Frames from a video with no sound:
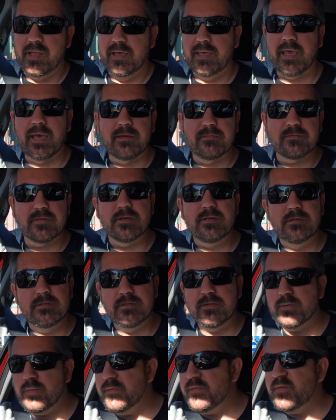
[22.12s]
Okay, so
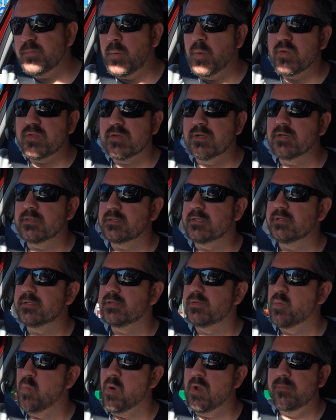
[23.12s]
the Swift Sport's got
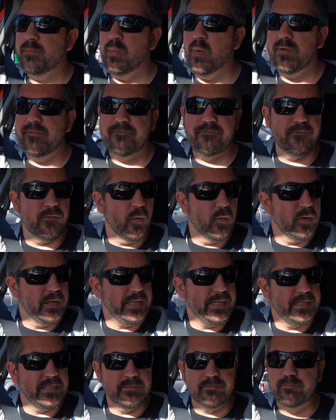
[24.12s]
this 1.4
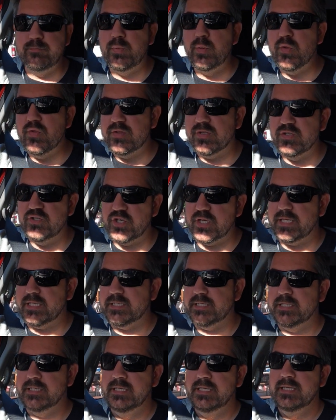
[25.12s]
litre booster
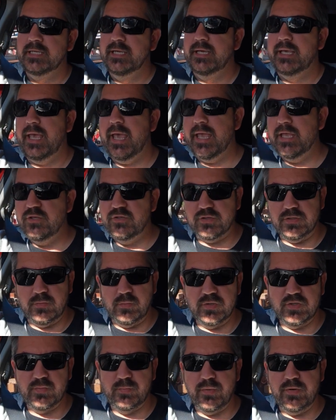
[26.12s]
jet
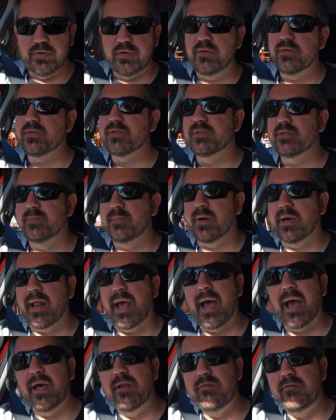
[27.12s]
engine, which produces about
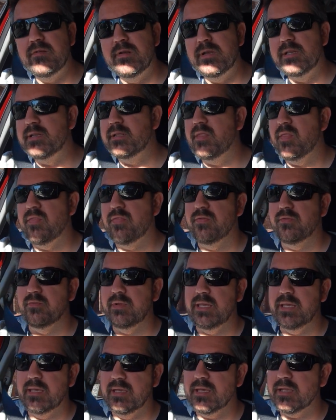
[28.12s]

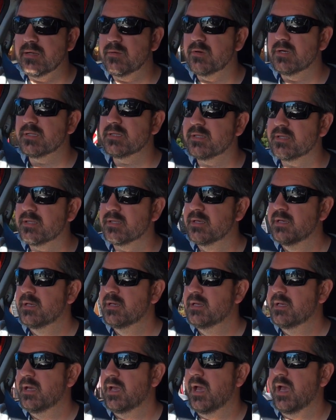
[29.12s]
103 kilowatts
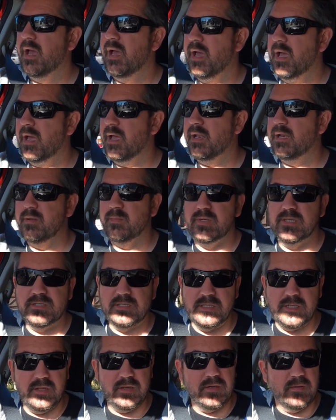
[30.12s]
and a
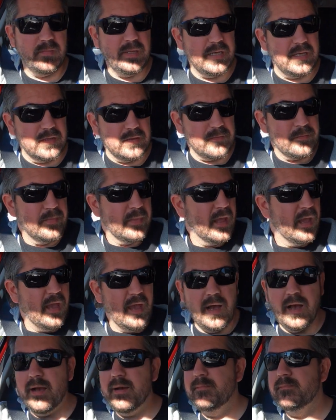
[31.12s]
bunch of Newton meters.
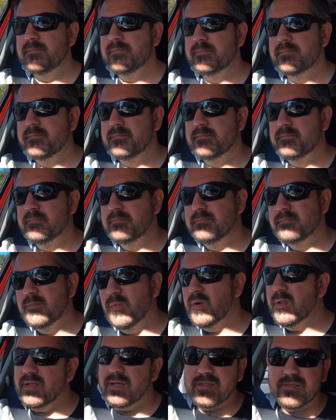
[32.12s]

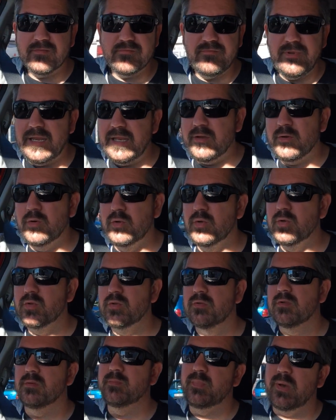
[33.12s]
All of that's really
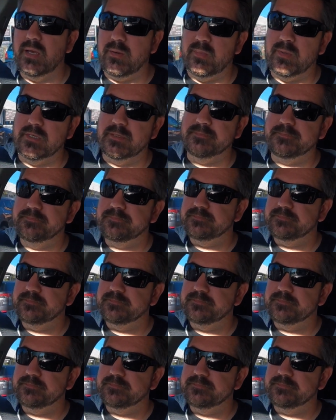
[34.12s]
cool on paper.